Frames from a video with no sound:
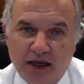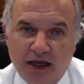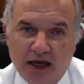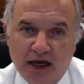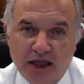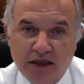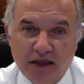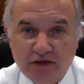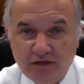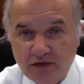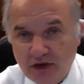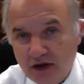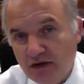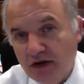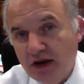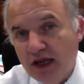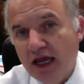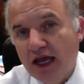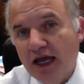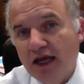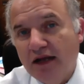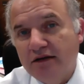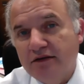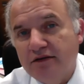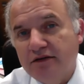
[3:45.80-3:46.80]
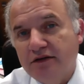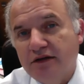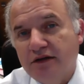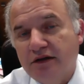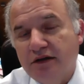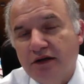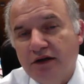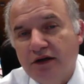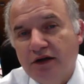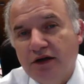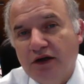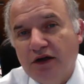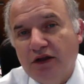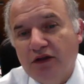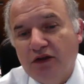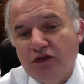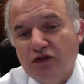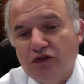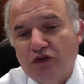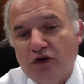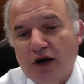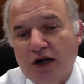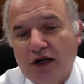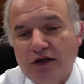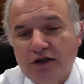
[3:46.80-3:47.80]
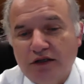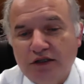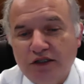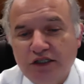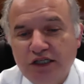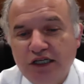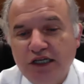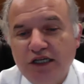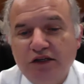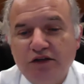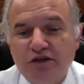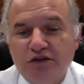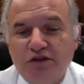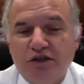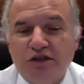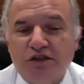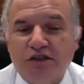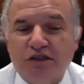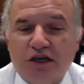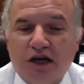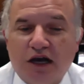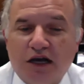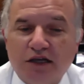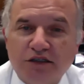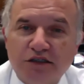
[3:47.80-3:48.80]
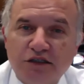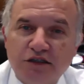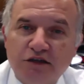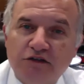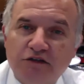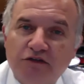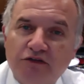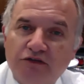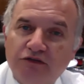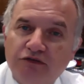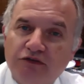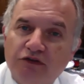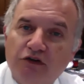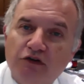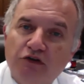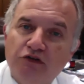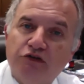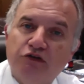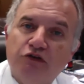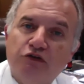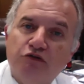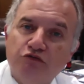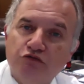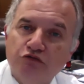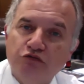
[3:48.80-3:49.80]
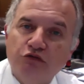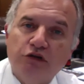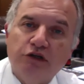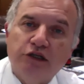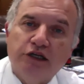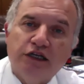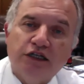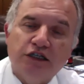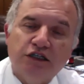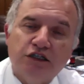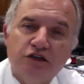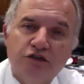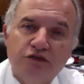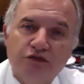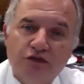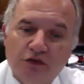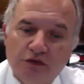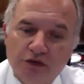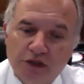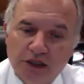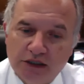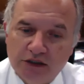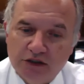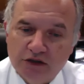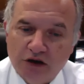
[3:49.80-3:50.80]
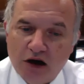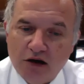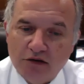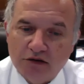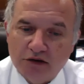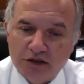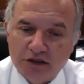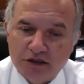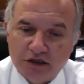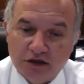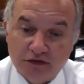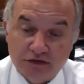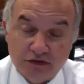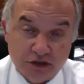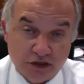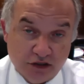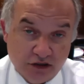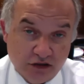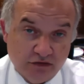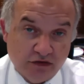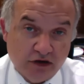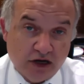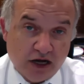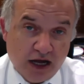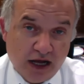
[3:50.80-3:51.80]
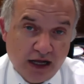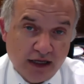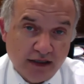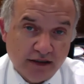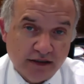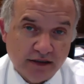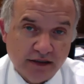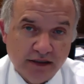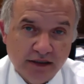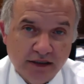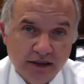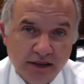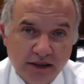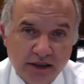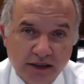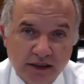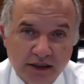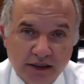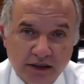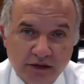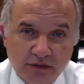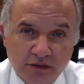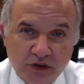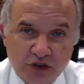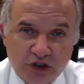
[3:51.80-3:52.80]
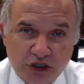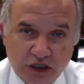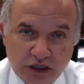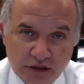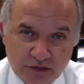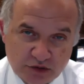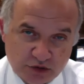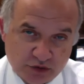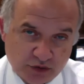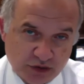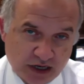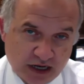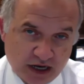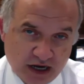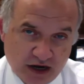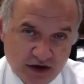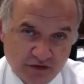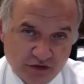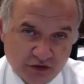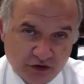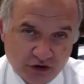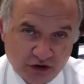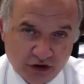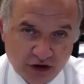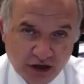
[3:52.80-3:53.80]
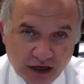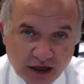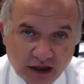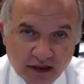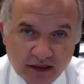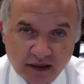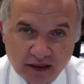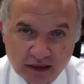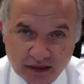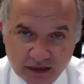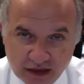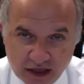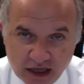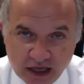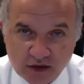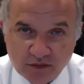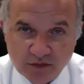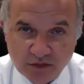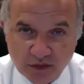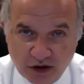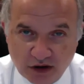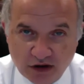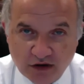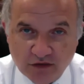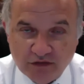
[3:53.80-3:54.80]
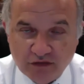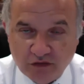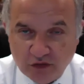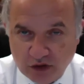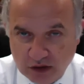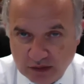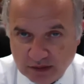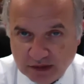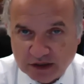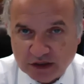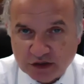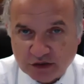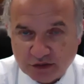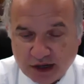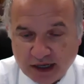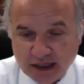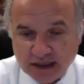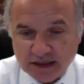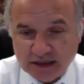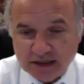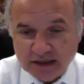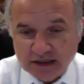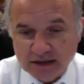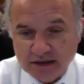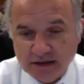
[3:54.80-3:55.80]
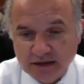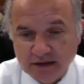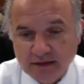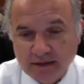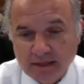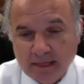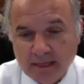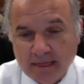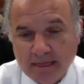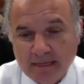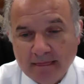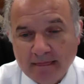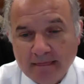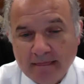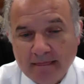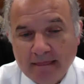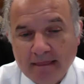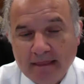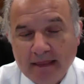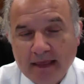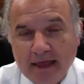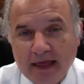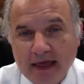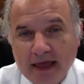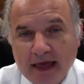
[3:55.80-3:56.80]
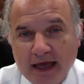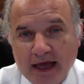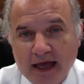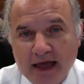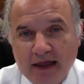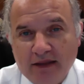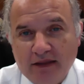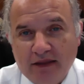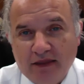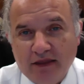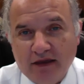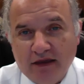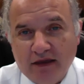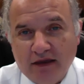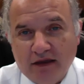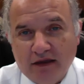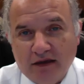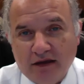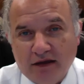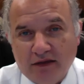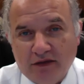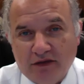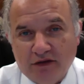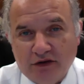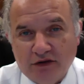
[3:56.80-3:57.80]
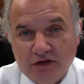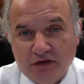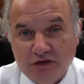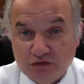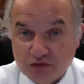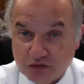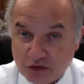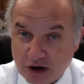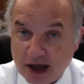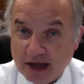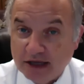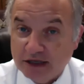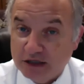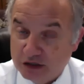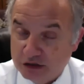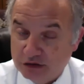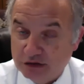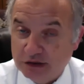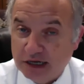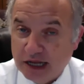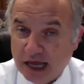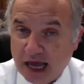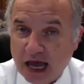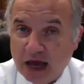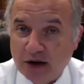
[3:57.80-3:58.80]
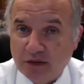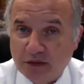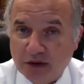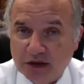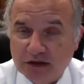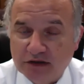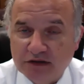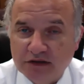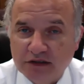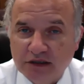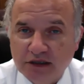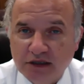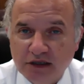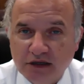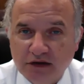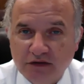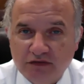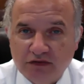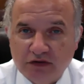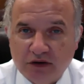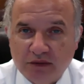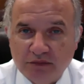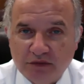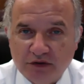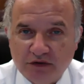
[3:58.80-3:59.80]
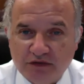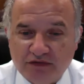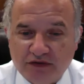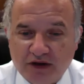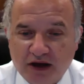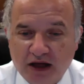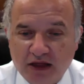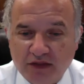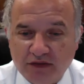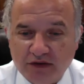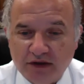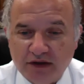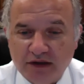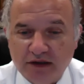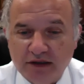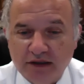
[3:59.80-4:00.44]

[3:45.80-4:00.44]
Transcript: At the very end, the Torah continues discussing further rulings for the daughters of Zelophehad, which helps recover the theme of women's rights and their right to inherit from their father.